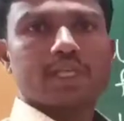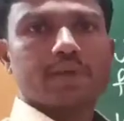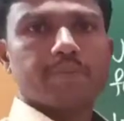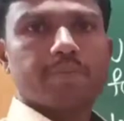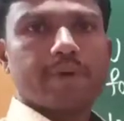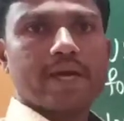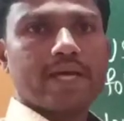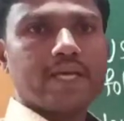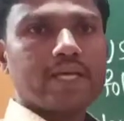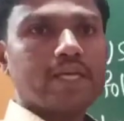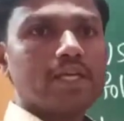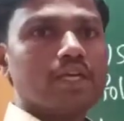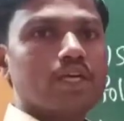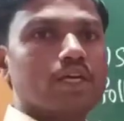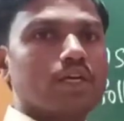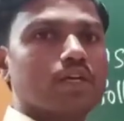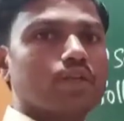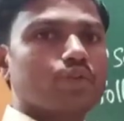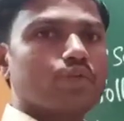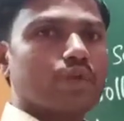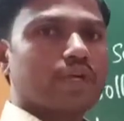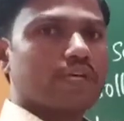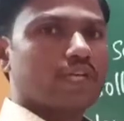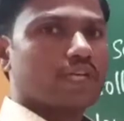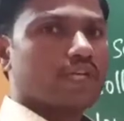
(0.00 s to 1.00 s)
by
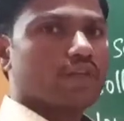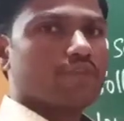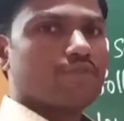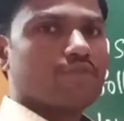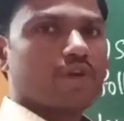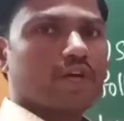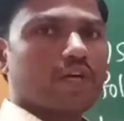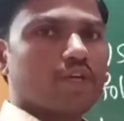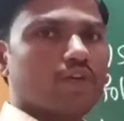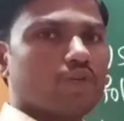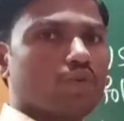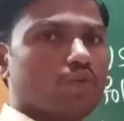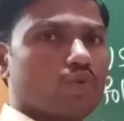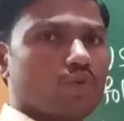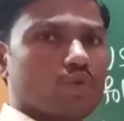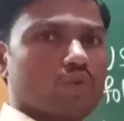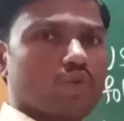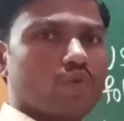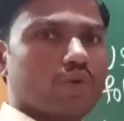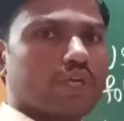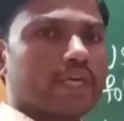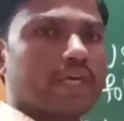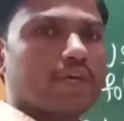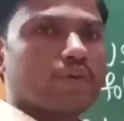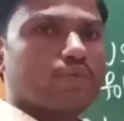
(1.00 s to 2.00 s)
25 rule.
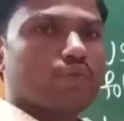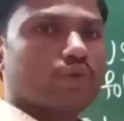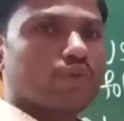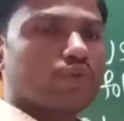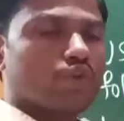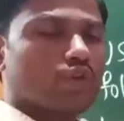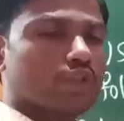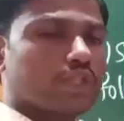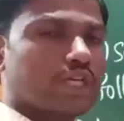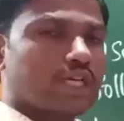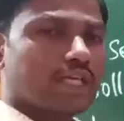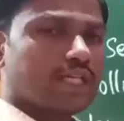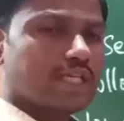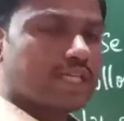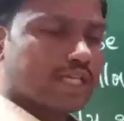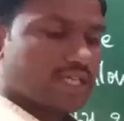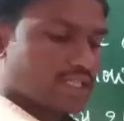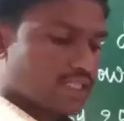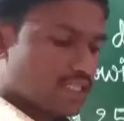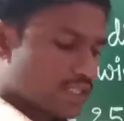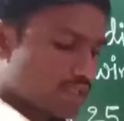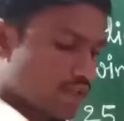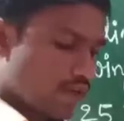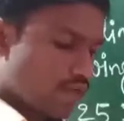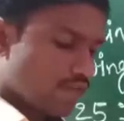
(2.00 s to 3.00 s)
Okay, we know that
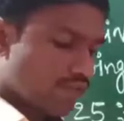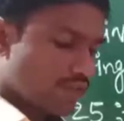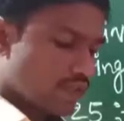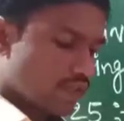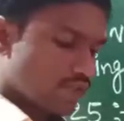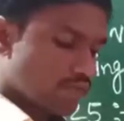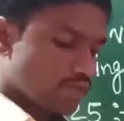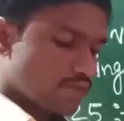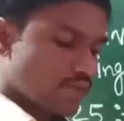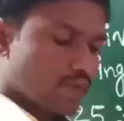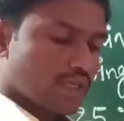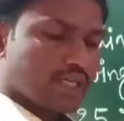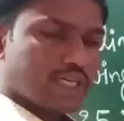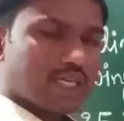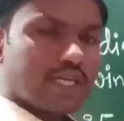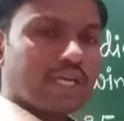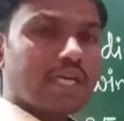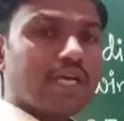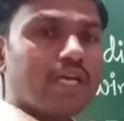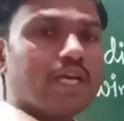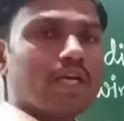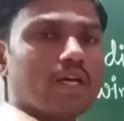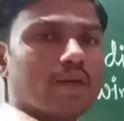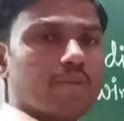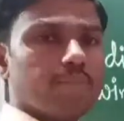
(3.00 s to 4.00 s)
tests of
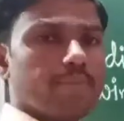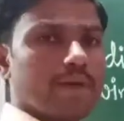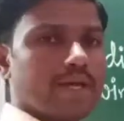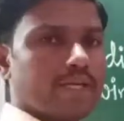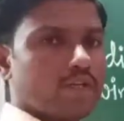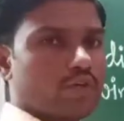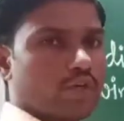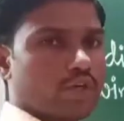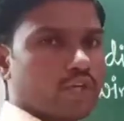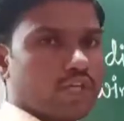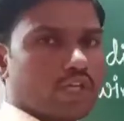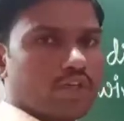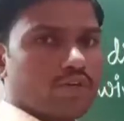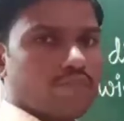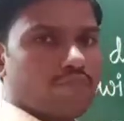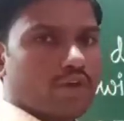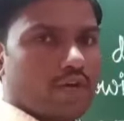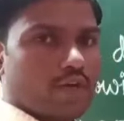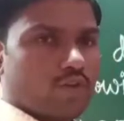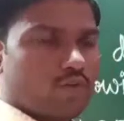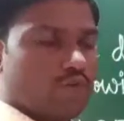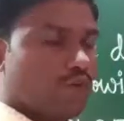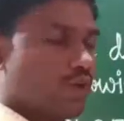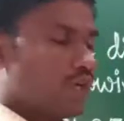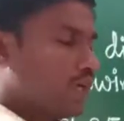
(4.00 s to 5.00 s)
divisibility by
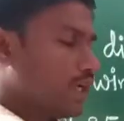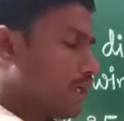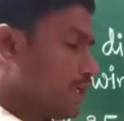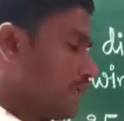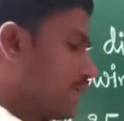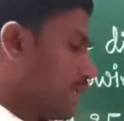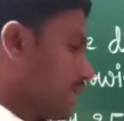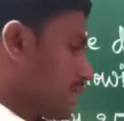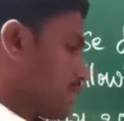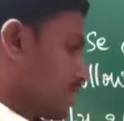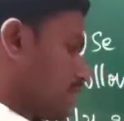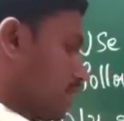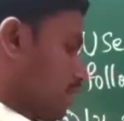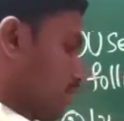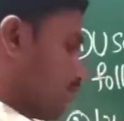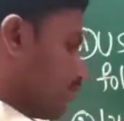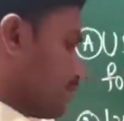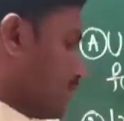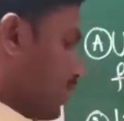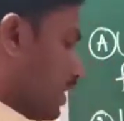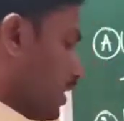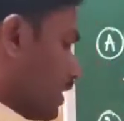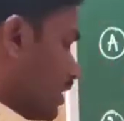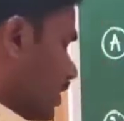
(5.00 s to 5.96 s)
25. Yes, the